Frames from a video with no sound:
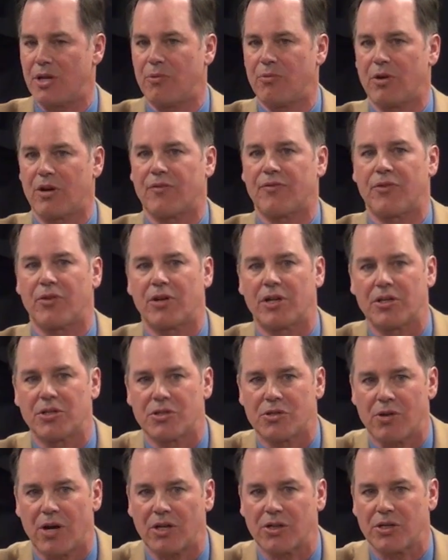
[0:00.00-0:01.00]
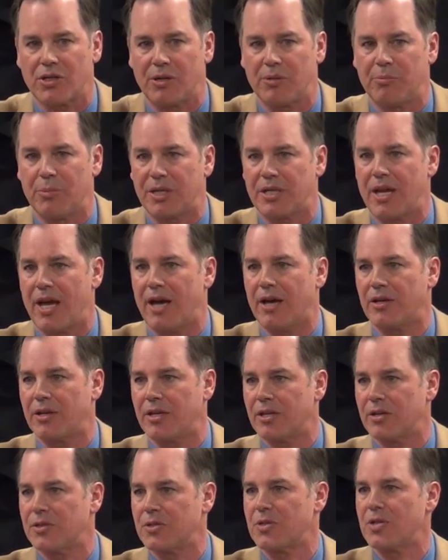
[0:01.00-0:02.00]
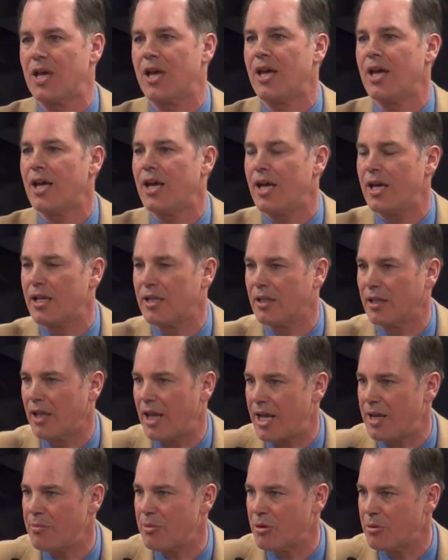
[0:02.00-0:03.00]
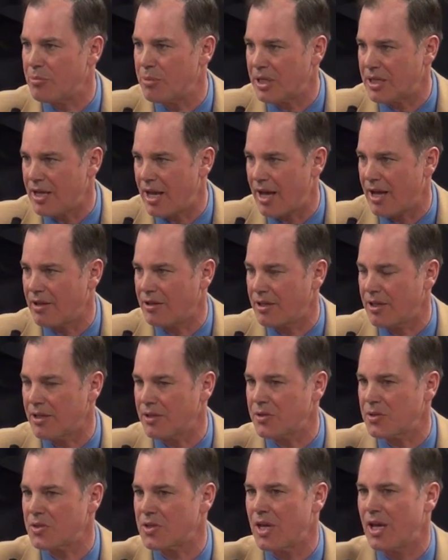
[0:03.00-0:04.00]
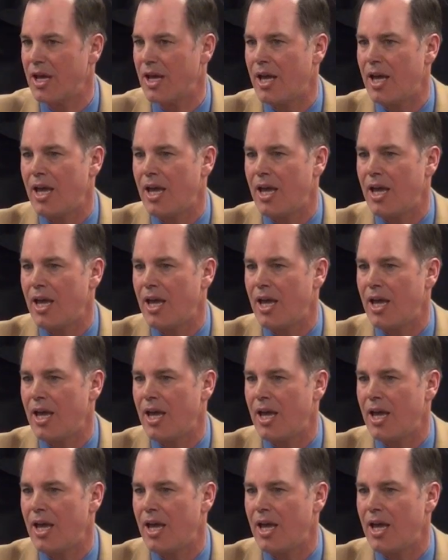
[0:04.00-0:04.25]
They worked for construction battalions and labor battalions.